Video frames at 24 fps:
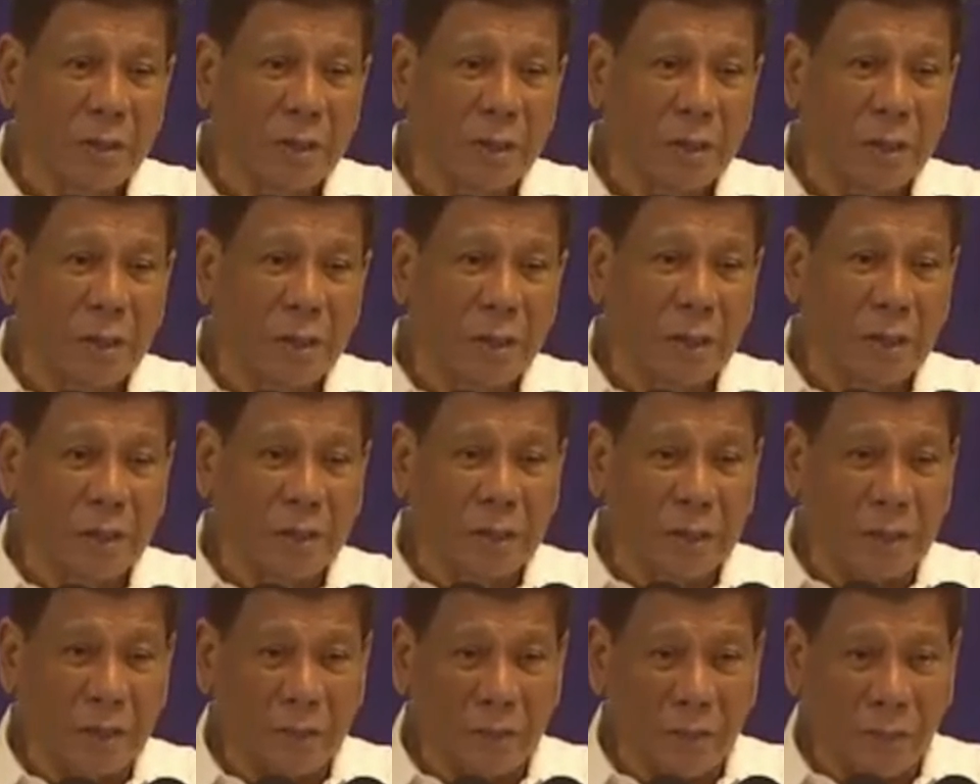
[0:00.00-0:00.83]
At
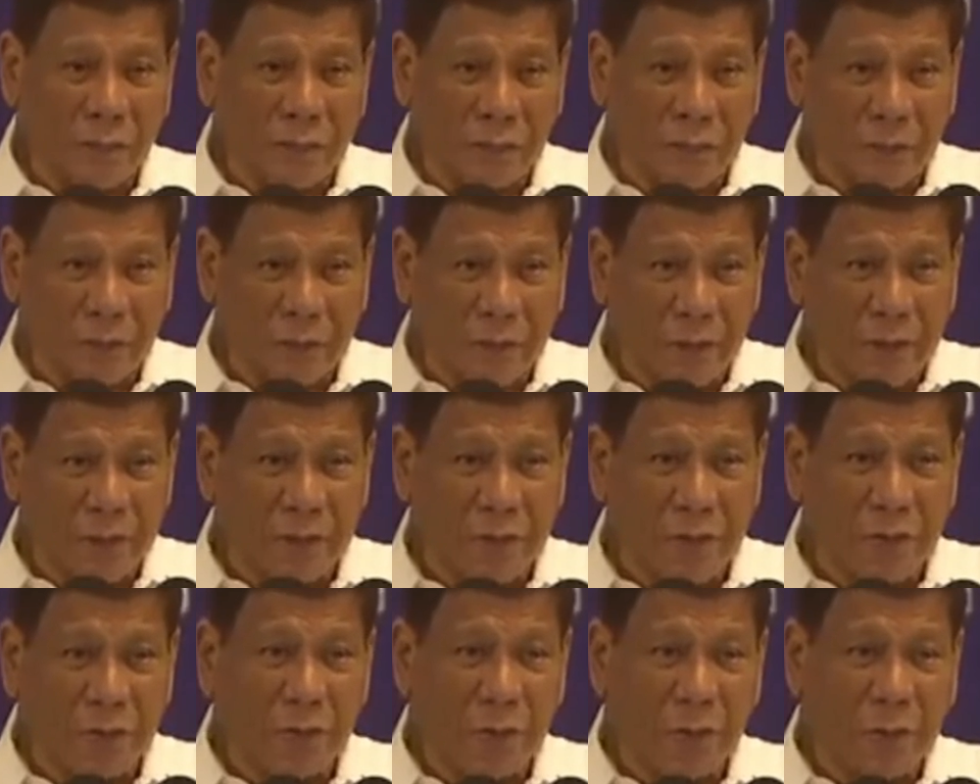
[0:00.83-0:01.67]
a
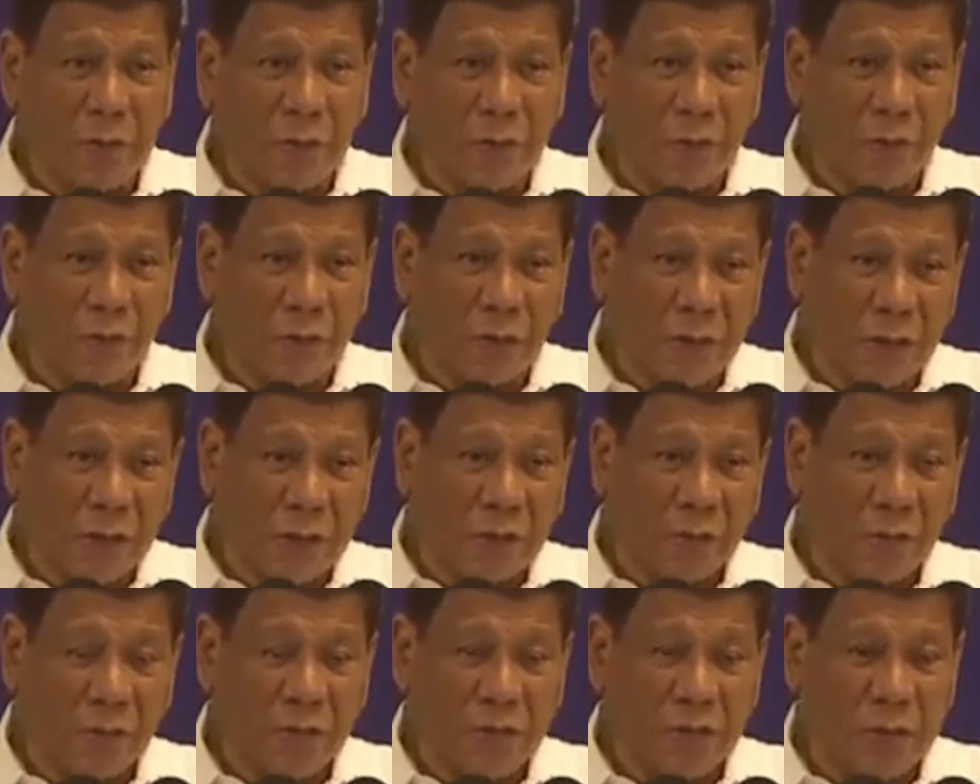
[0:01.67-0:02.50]
confrontation that would
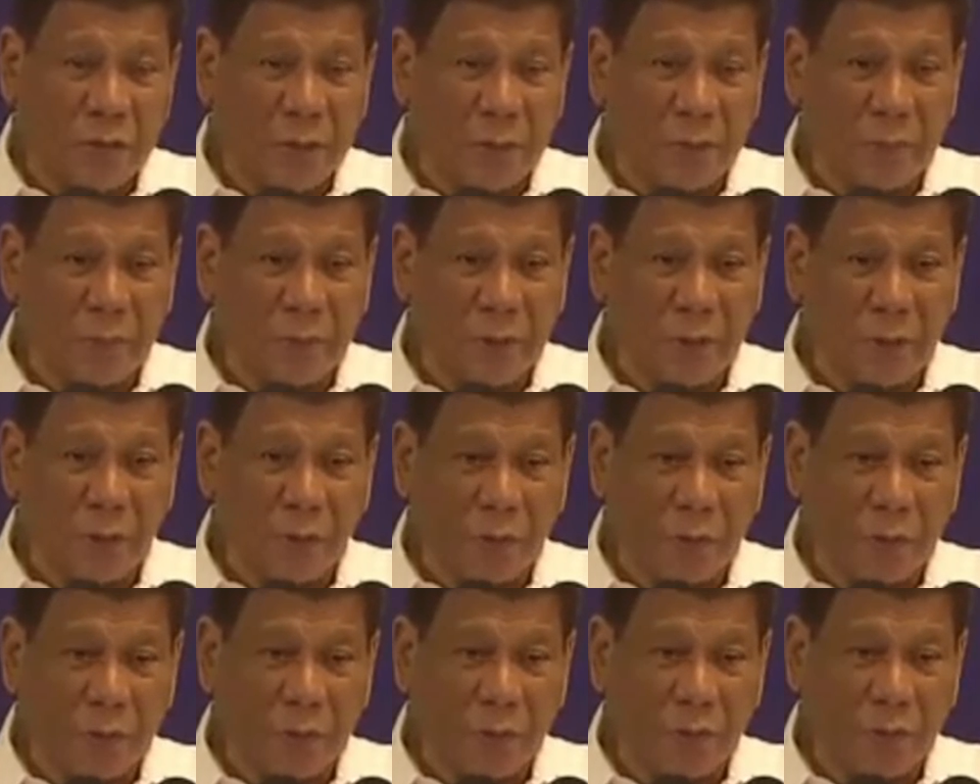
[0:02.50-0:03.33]
lead to something
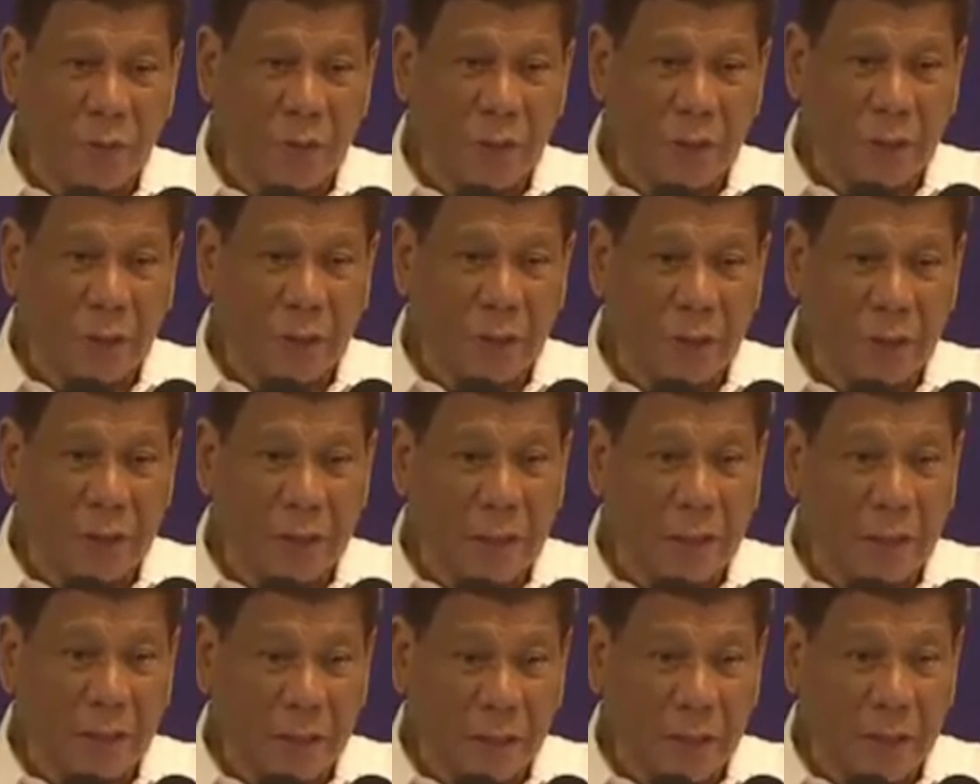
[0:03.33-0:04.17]
which we can
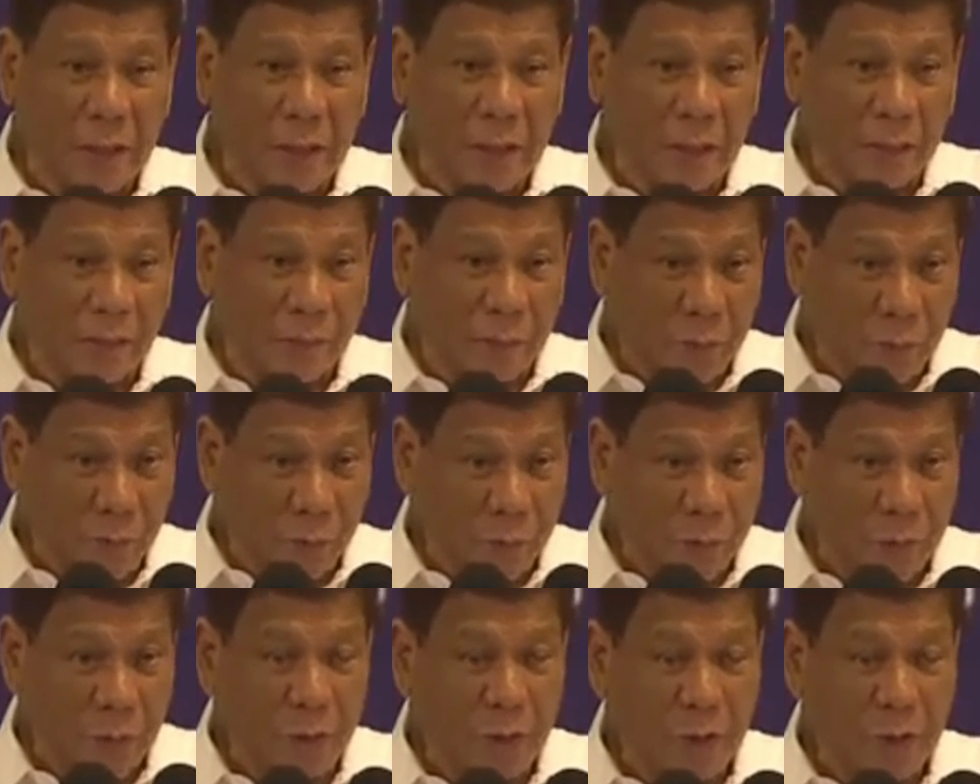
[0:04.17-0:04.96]
hardly afford.